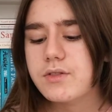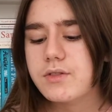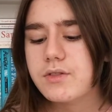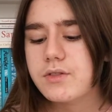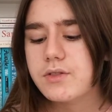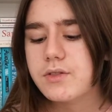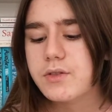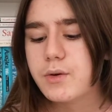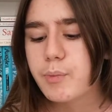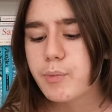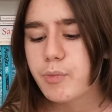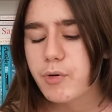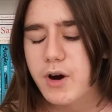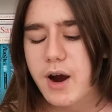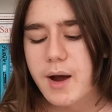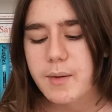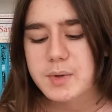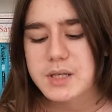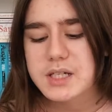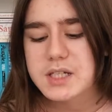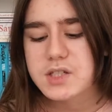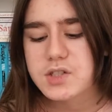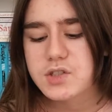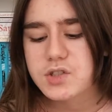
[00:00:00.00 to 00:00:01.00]
the
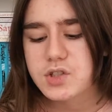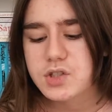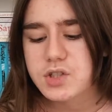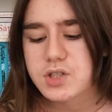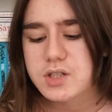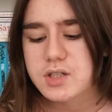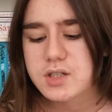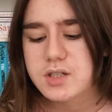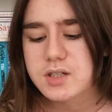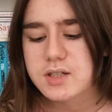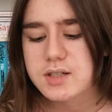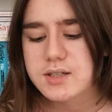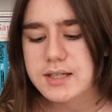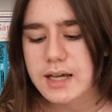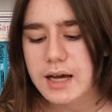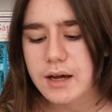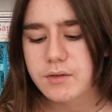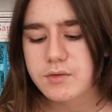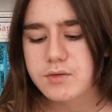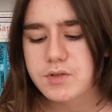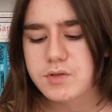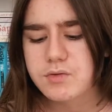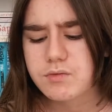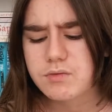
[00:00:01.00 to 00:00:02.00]
premise just
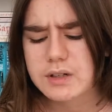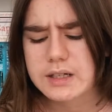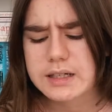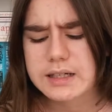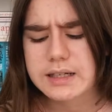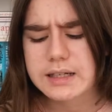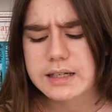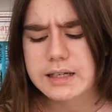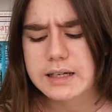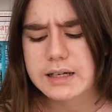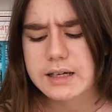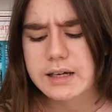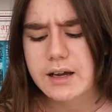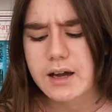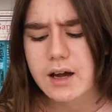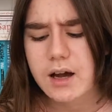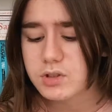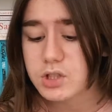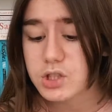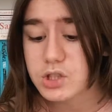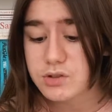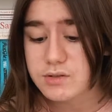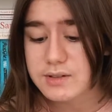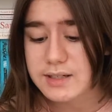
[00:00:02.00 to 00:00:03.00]
sounds really
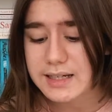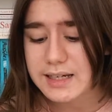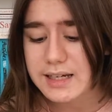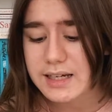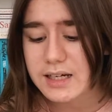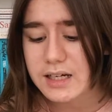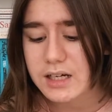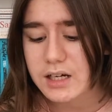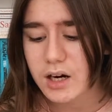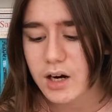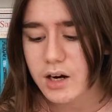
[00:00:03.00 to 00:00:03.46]
unique.